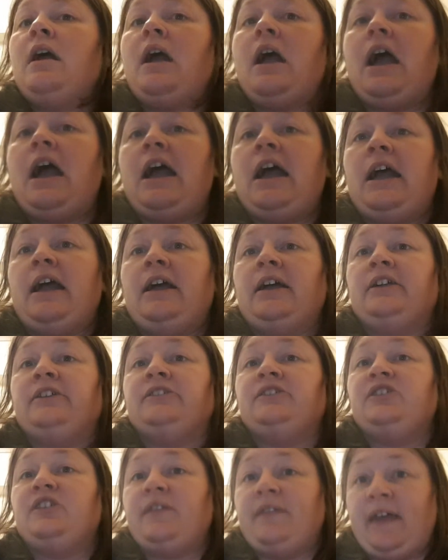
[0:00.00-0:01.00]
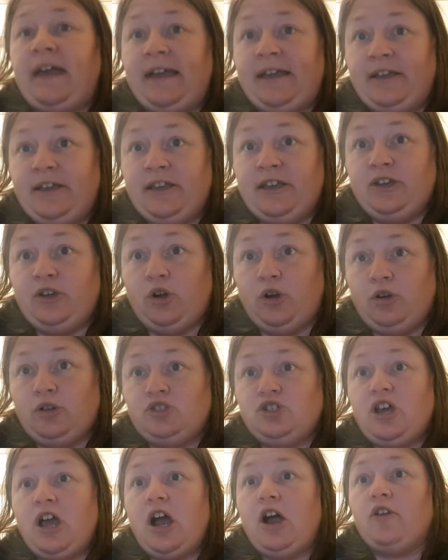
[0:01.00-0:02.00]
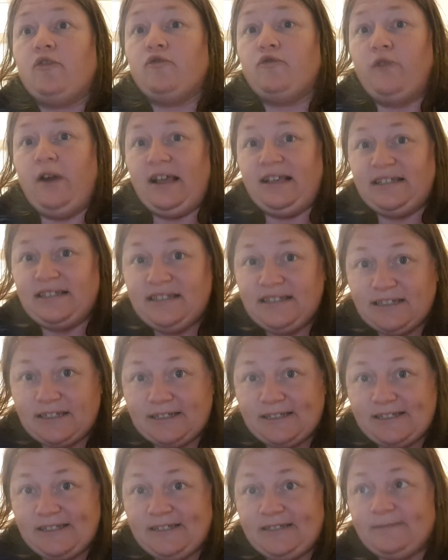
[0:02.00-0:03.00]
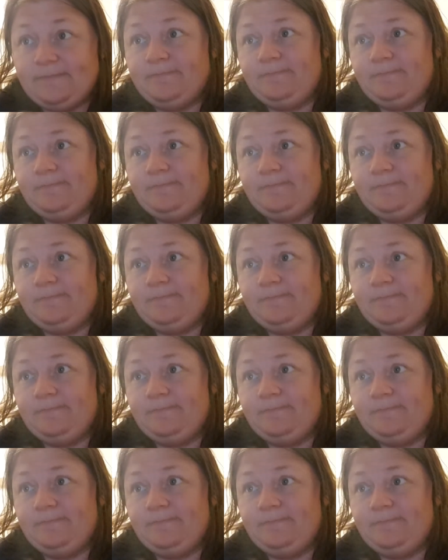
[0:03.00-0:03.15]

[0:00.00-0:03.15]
and they got arrested.